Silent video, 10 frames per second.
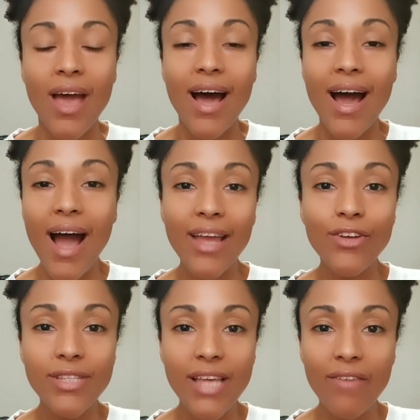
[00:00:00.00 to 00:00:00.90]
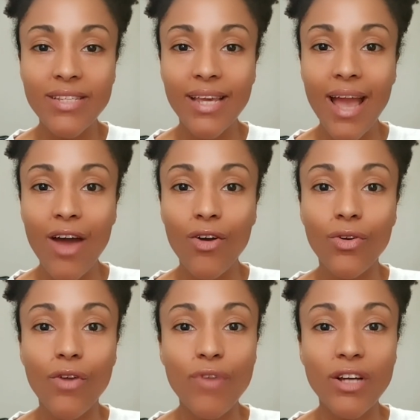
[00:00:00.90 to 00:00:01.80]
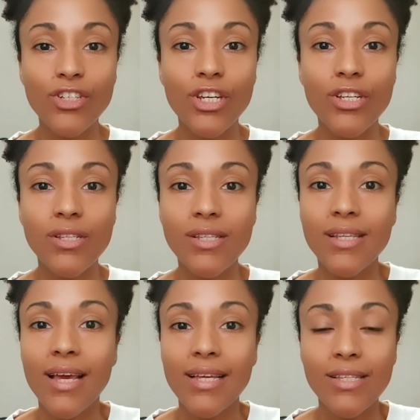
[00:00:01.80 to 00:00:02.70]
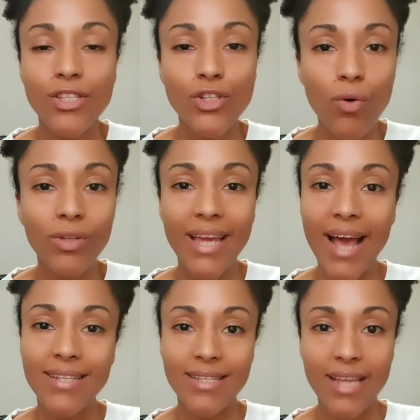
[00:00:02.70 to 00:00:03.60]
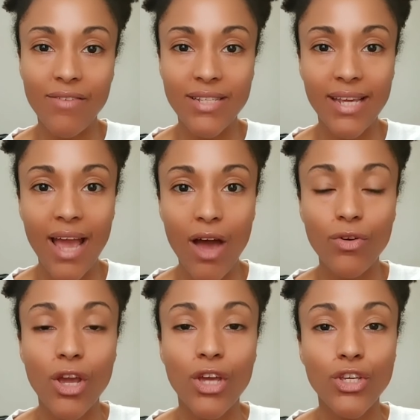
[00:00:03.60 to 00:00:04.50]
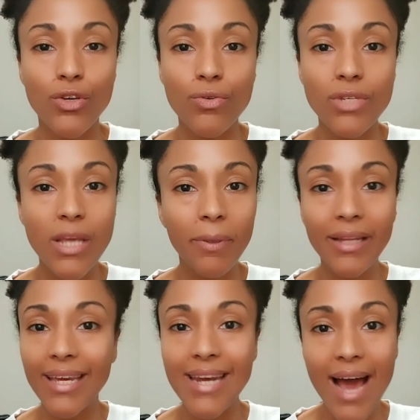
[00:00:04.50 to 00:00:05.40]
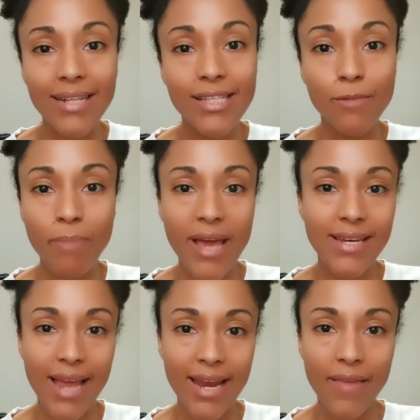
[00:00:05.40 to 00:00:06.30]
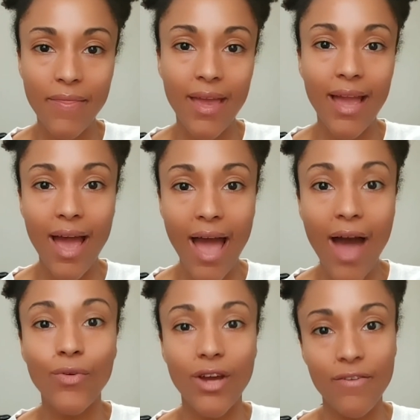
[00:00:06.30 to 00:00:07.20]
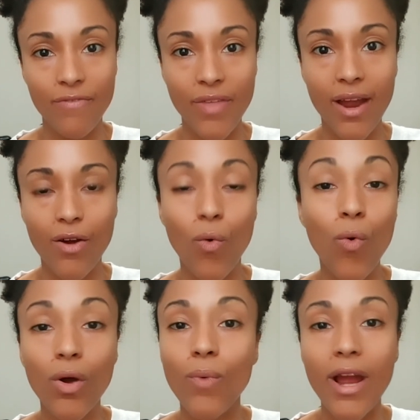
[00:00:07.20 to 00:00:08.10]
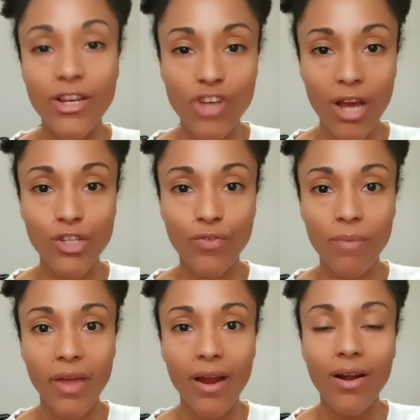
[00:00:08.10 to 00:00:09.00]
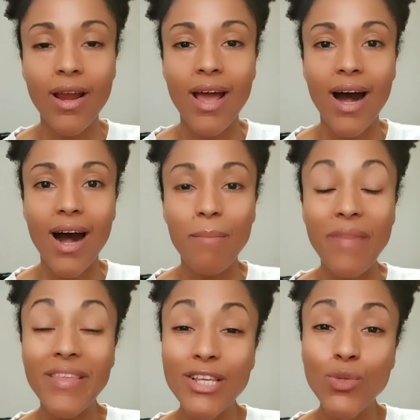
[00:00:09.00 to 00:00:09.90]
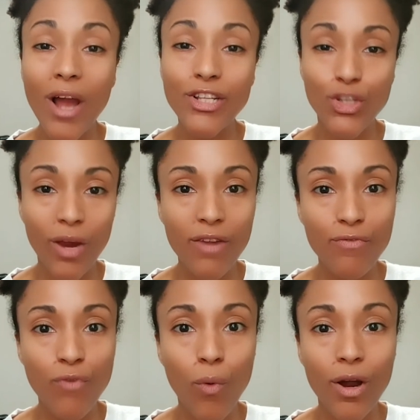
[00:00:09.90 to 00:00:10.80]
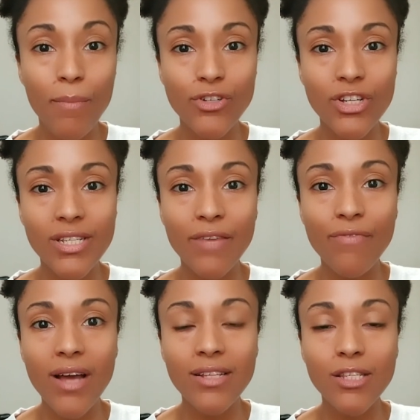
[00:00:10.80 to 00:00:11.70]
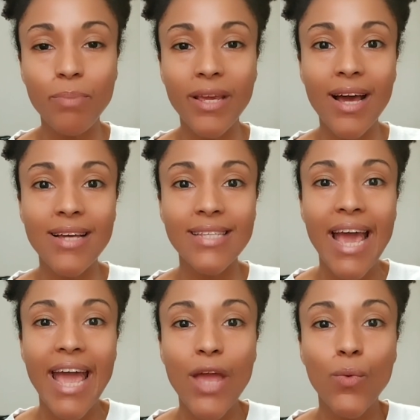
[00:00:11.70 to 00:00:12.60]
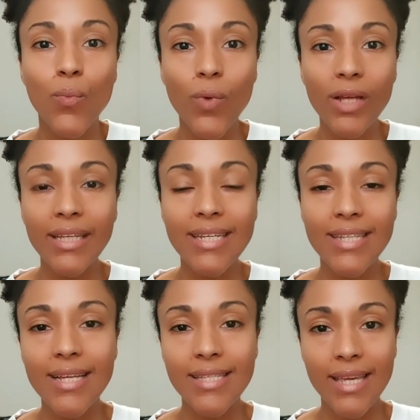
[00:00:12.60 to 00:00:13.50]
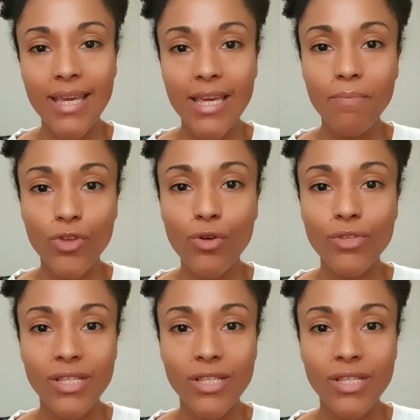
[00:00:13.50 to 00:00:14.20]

A high yield savings account functions solely as a savings account. You typically cannot spend anything out of there or write checks from there. And this is why it's great for emergency funds, because it really does keep those